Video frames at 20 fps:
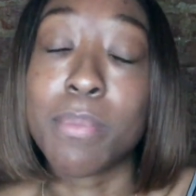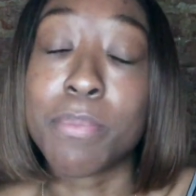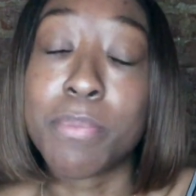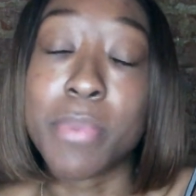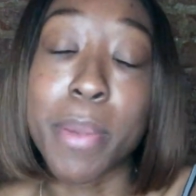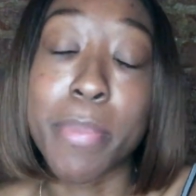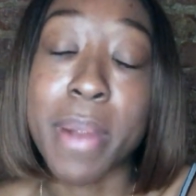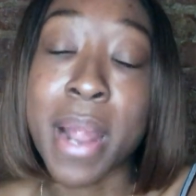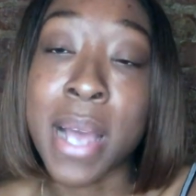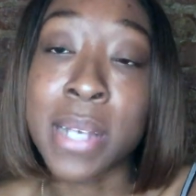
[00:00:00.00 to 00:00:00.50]

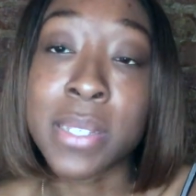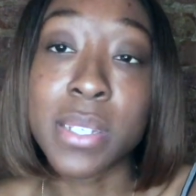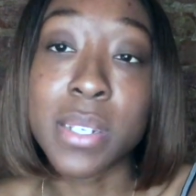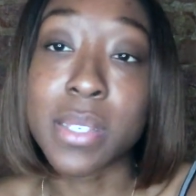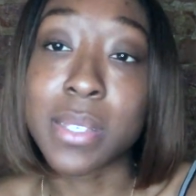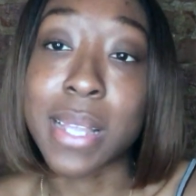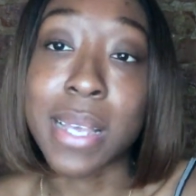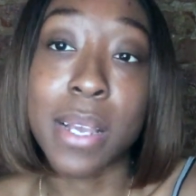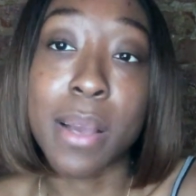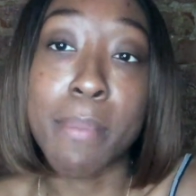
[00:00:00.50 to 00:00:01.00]
naproxen is
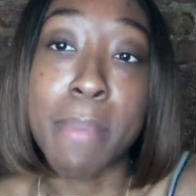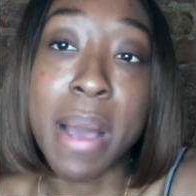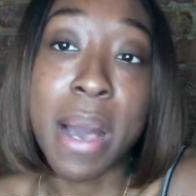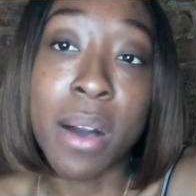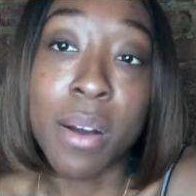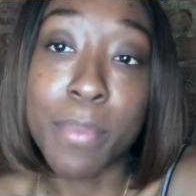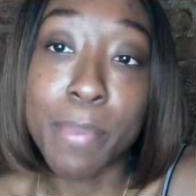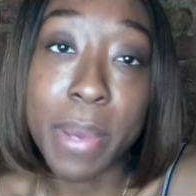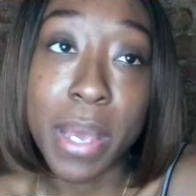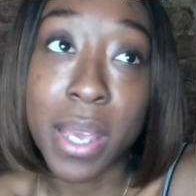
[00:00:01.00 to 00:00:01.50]
like a
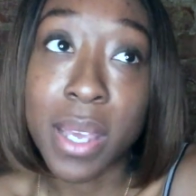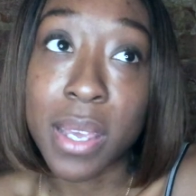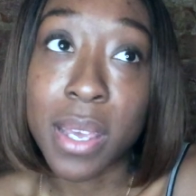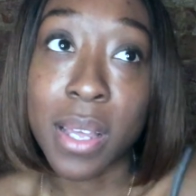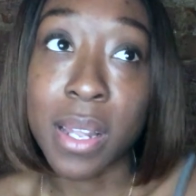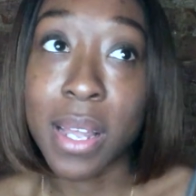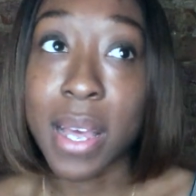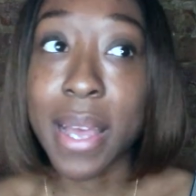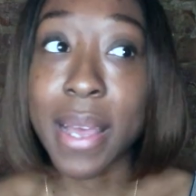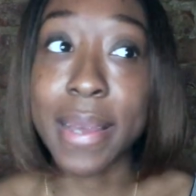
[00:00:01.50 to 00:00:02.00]
mild
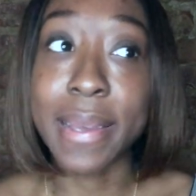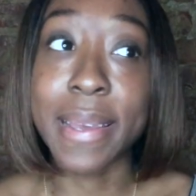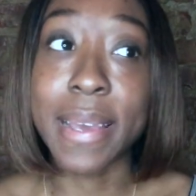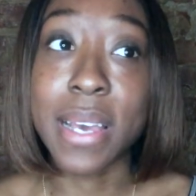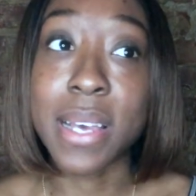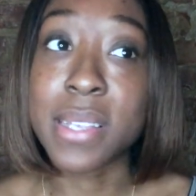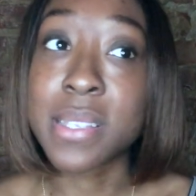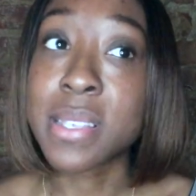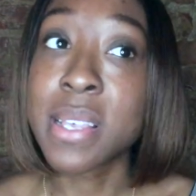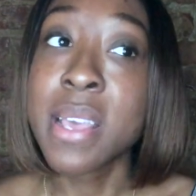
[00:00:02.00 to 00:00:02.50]
painkiller, I
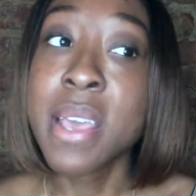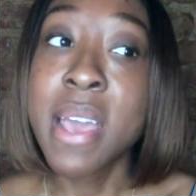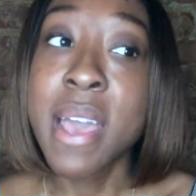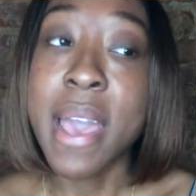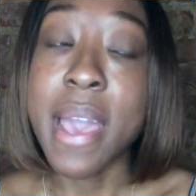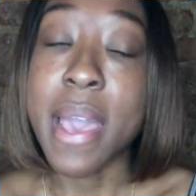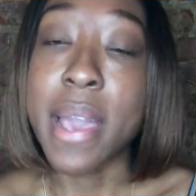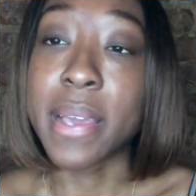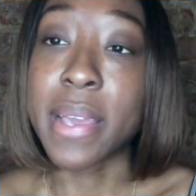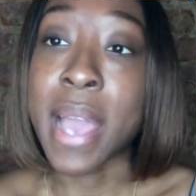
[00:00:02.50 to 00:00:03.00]
guess,
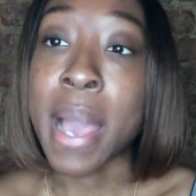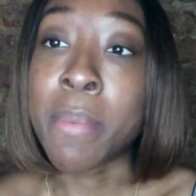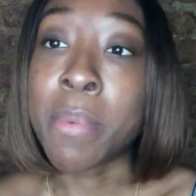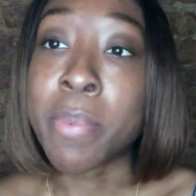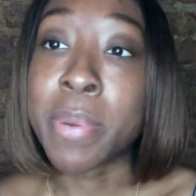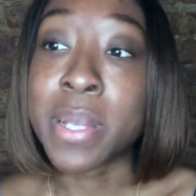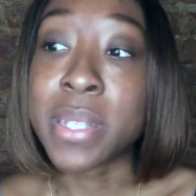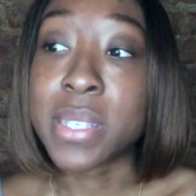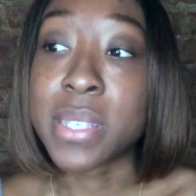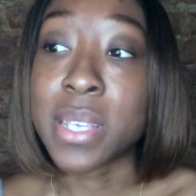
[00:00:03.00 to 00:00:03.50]
and
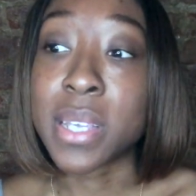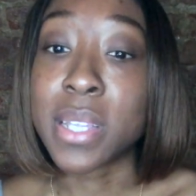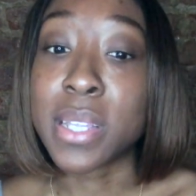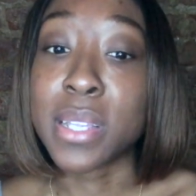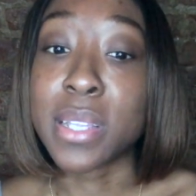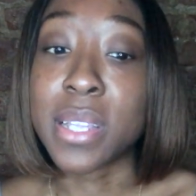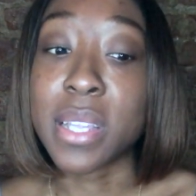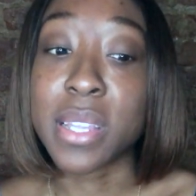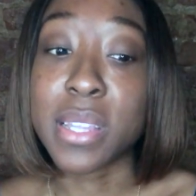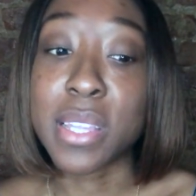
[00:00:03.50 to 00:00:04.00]
gabapentin
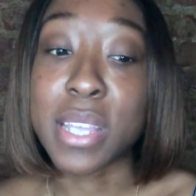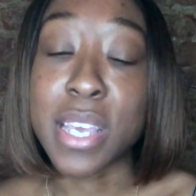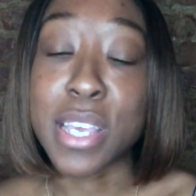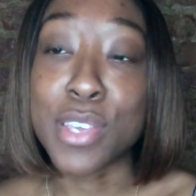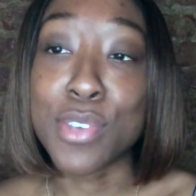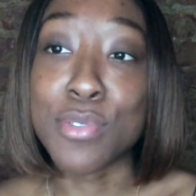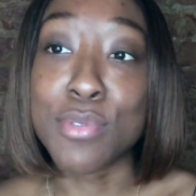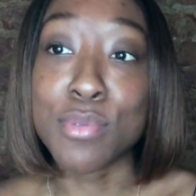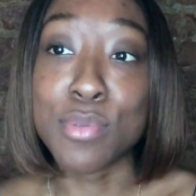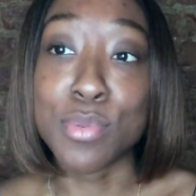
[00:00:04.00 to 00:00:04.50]
they
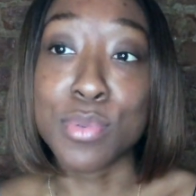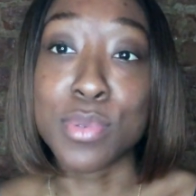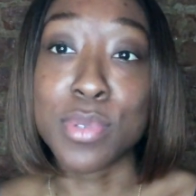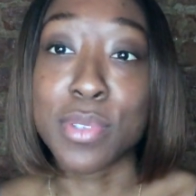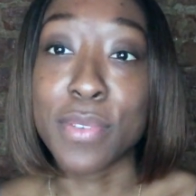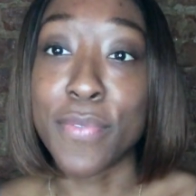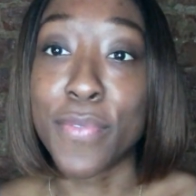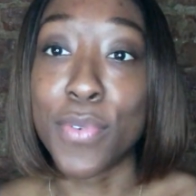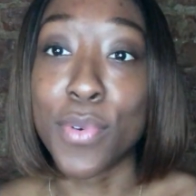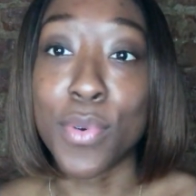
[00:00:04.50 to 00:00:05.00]
use
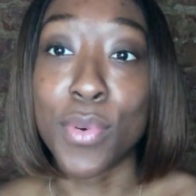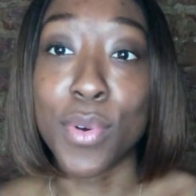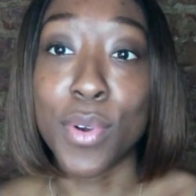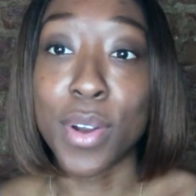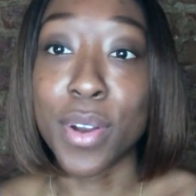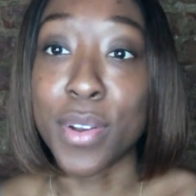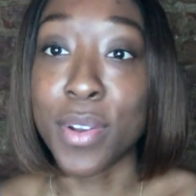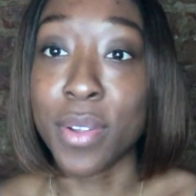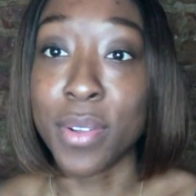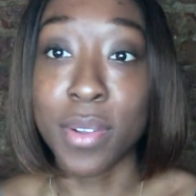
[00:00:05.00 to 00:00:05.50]

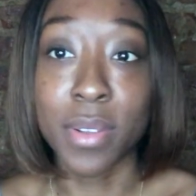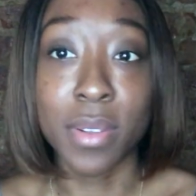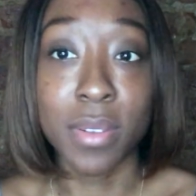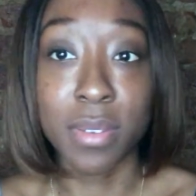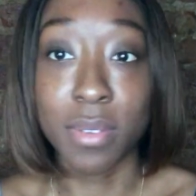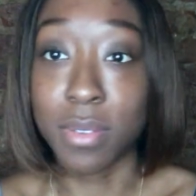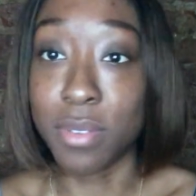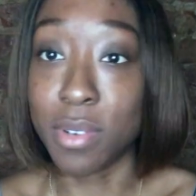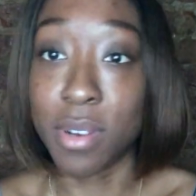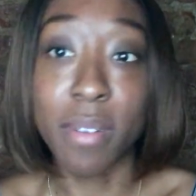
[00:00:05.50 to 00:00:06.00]
for
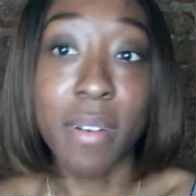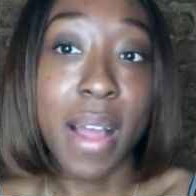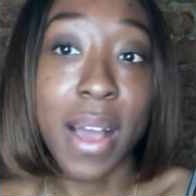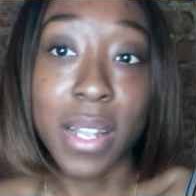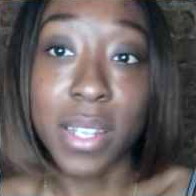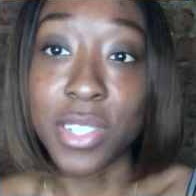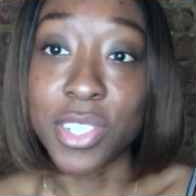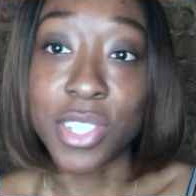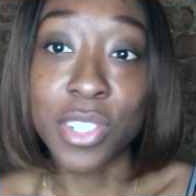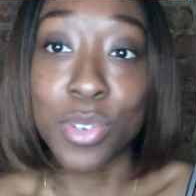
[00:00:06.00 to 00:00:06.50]

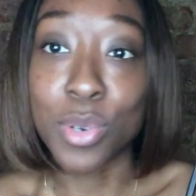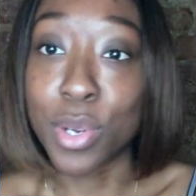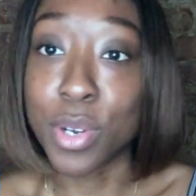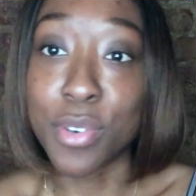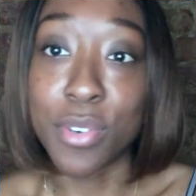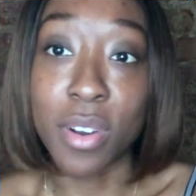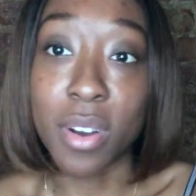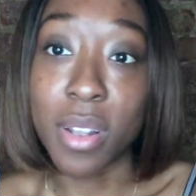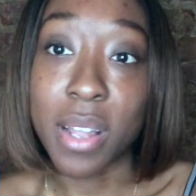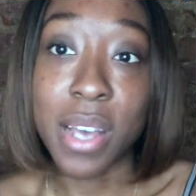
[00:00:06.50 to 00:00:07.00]
neurology or
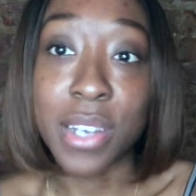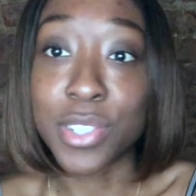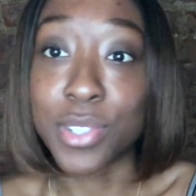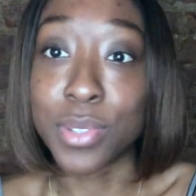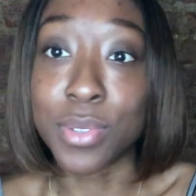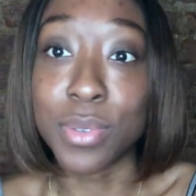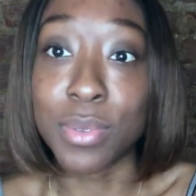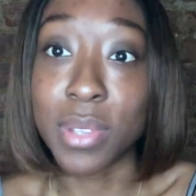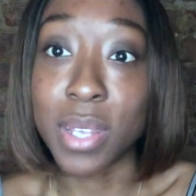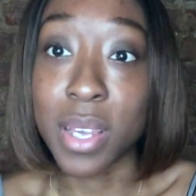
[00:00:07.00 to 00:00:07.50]

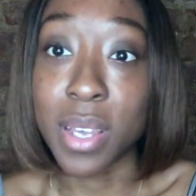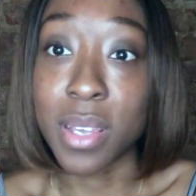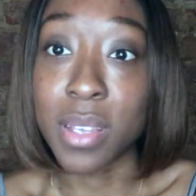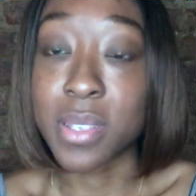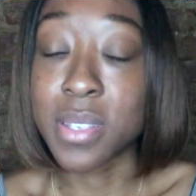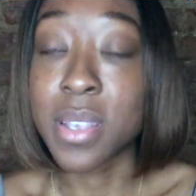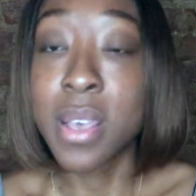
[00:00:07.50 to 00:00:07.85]
neurological things,